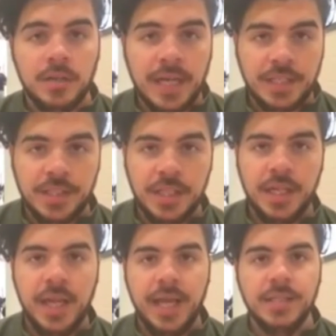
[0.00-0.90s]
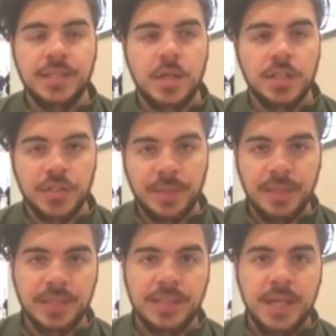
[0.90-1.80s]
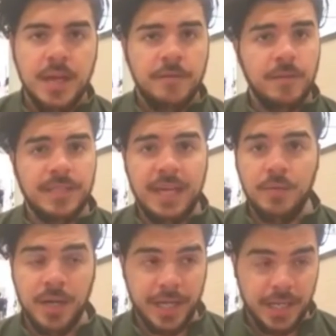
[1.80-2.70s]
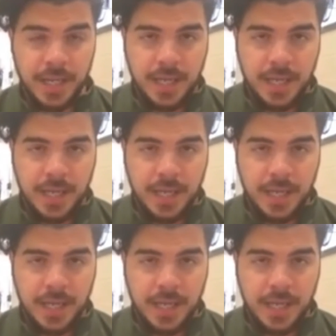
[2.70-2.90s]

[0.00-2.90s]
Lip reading: correction and scar treatments from day one,